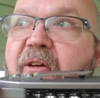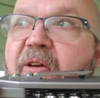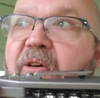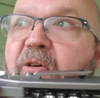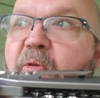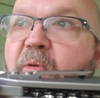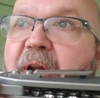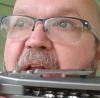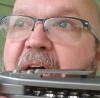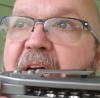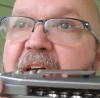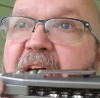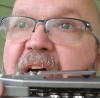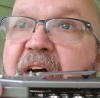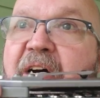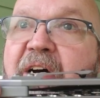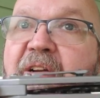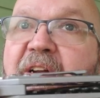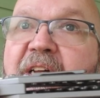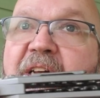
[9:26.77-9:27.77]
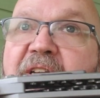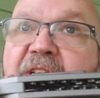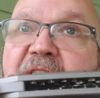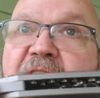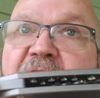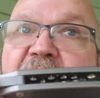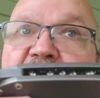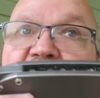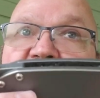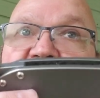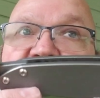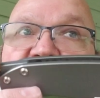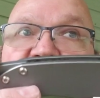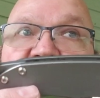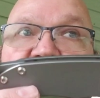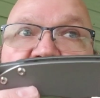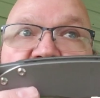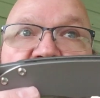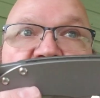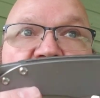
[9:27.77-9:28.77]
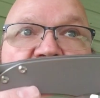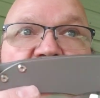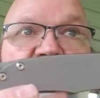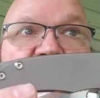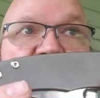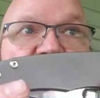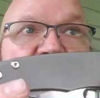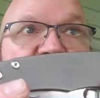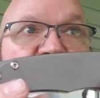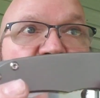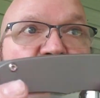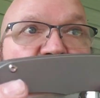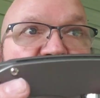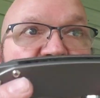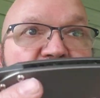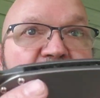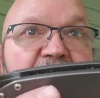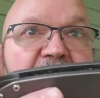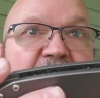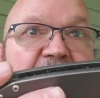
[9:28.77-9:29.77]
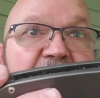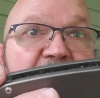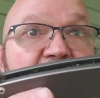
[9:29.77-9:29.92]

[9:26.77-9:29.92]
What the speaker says: what I call a nuclear green, sort of a